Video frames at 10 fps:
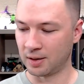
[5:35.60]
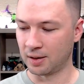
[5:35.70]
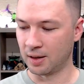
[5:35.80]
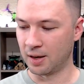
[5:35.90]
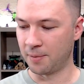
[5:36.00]

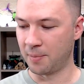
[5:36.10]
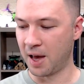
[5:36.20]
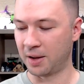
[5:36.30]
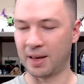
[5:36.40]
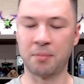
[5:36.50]

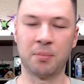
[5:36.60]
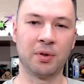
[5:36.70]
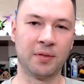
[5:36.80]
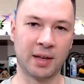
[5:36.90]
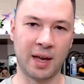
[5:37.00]
handling
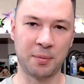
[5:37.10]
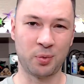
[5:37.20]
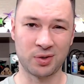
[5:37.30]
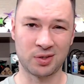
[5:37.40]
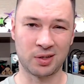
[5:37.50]
capability of the camera
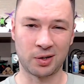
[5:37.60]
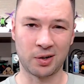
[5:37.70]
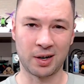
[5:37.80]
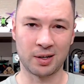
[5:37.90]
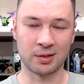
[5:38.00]
wasn't the
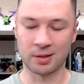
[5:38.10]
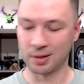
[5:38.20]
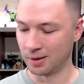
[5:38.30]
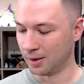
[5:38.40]
greatest.